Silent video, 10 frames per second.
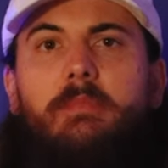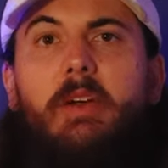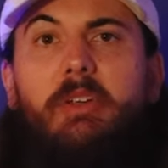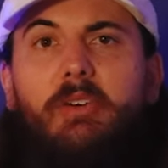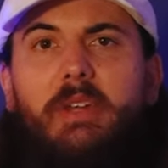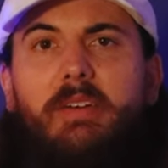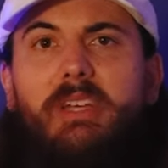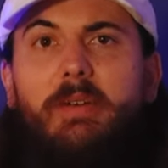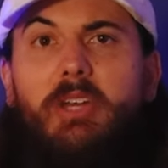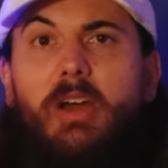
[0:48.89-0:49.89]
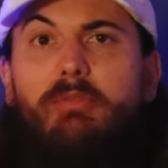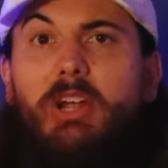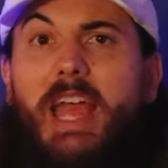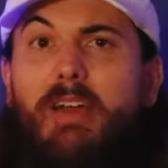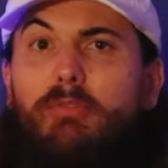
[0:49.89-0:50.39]
Now, I don't have time to
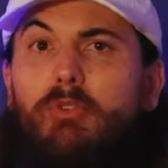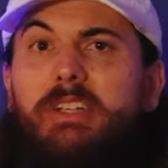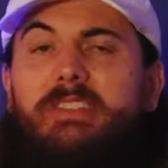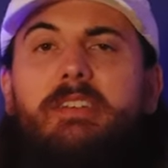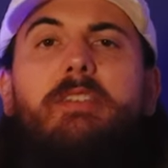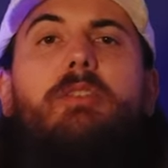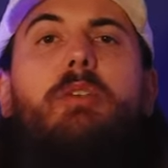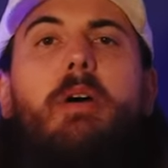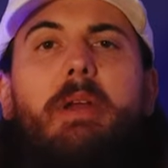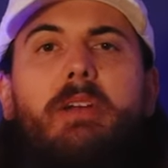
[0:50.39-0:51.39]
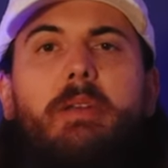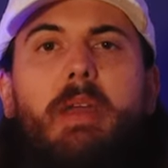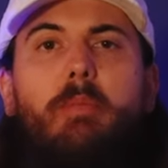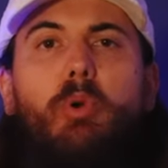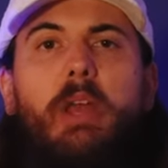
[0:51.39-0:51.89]
cover every single
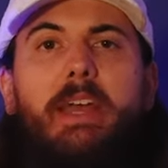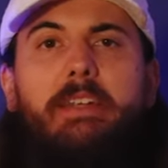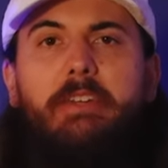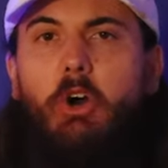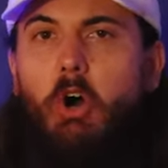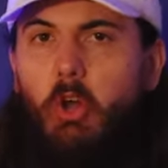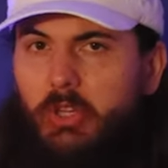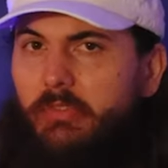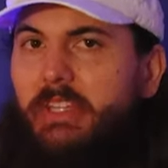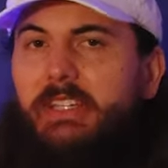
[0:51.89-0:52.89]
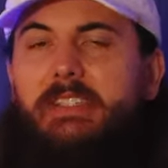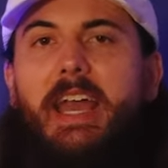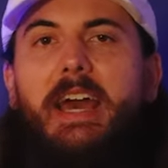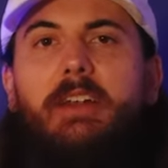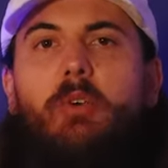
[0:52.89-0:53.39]
American-made brand in all of these
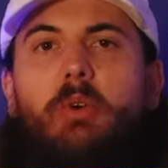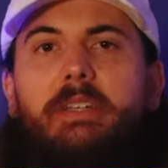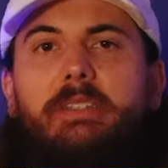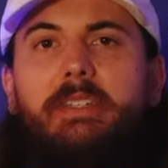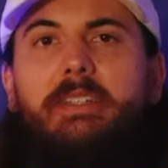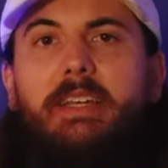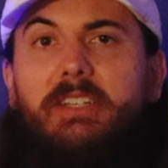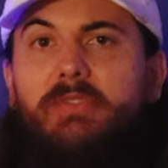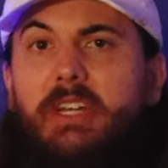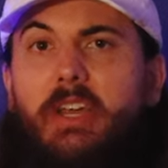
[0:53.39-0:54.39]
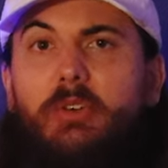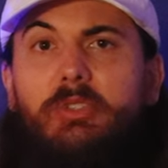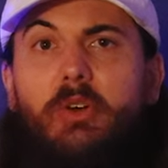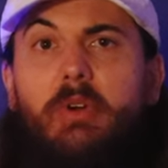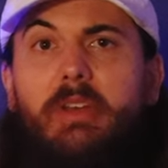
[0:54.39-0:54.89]
categories in today's video,
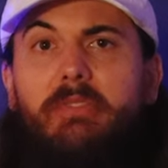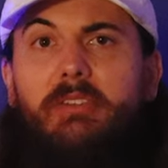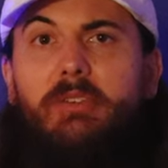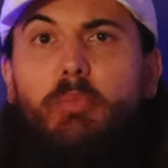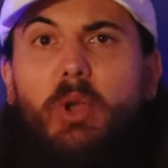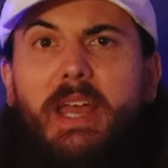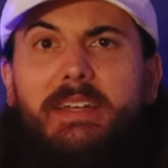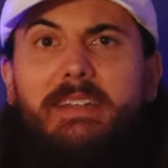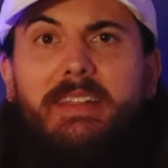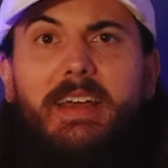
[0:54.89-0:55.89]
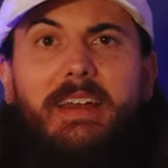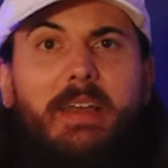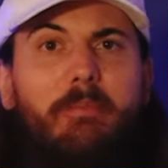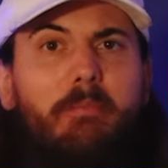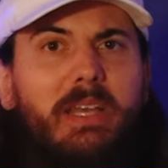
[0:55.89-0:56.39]
so if there's a brand that
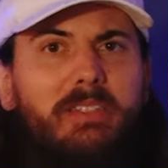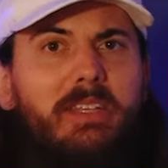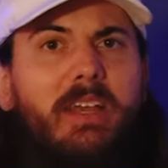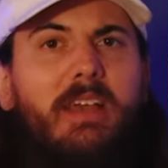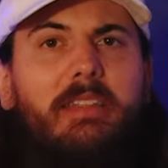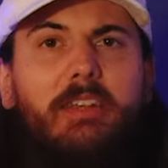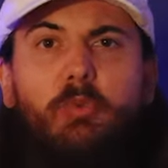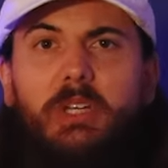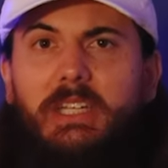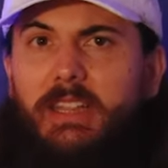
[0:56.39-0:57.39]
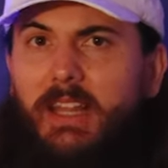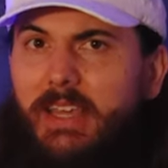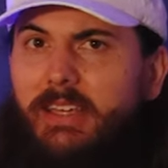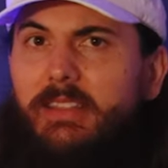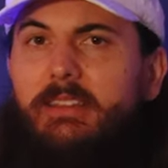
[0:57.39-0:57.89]
I missed that you really
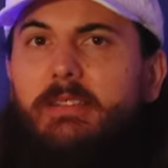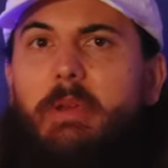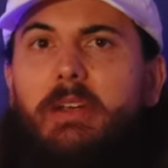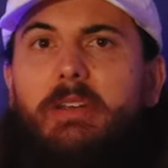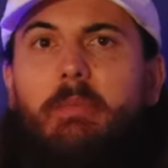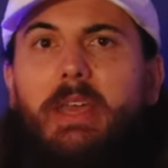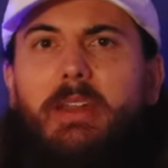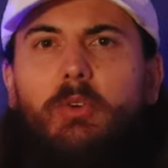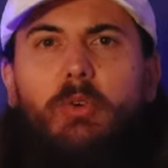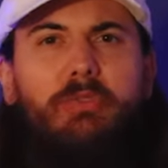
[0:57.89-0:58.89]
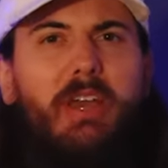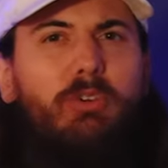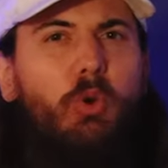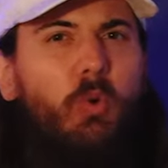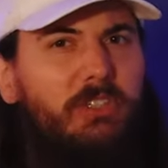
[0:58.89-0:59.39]
like that's American-made, or if you
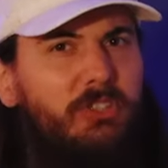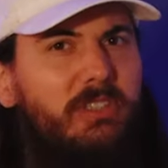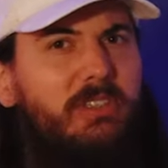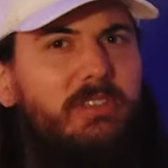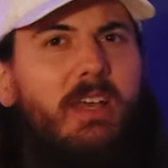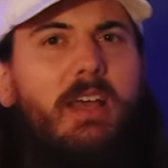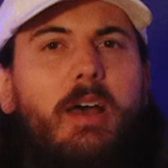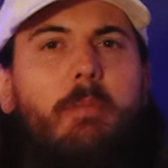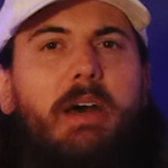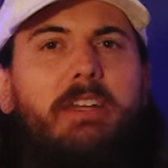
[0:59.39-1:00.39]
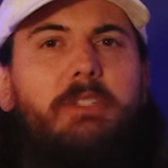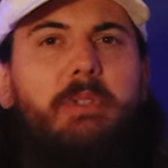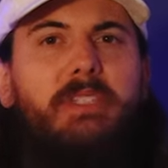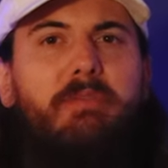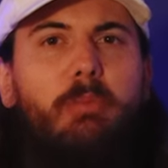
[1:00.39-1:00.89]
have questions about a
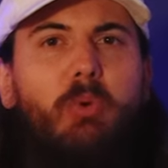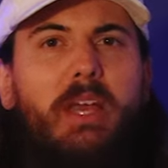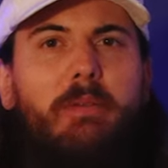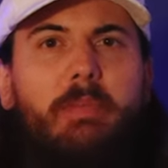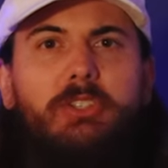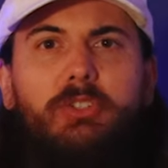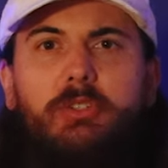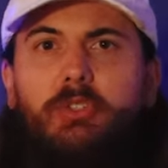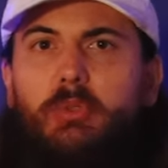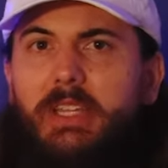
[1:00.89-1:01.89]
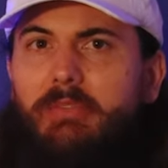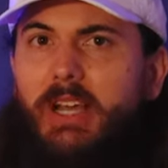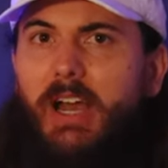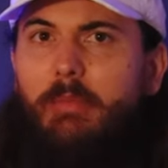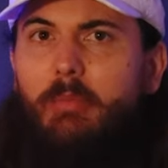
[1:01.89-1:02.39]
specific brand, make sure to leave a
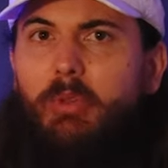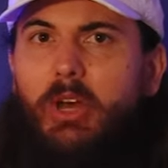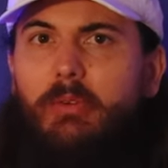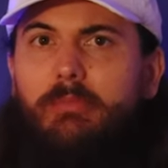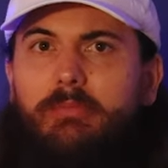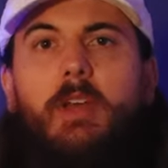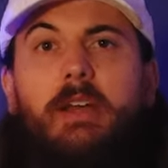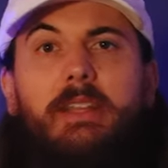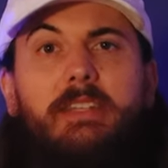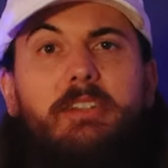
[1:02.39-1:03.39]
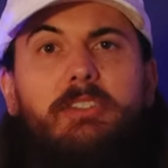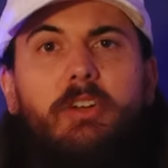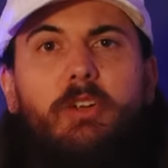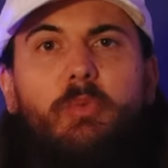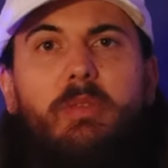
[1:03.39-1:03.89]
comment below. All right, let's get
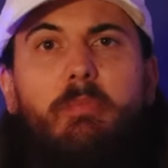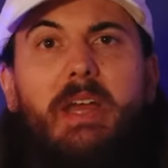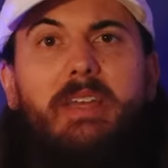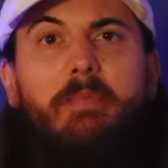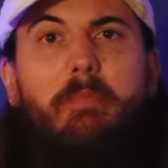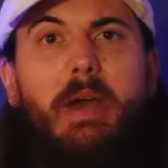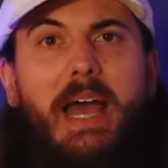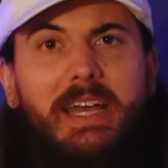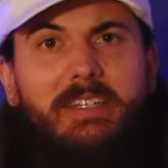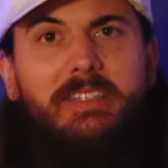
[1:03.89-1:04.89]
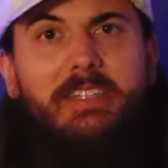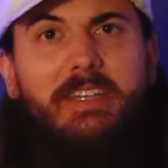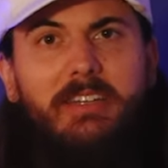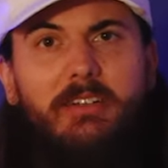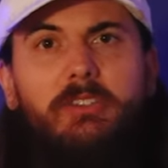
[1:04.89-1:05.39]
started with bike bags and
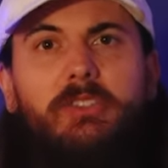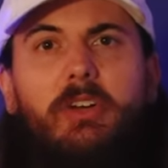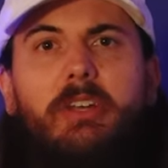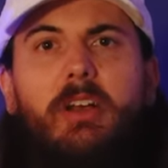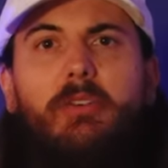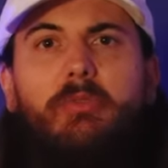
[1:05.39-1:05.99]
gear, starting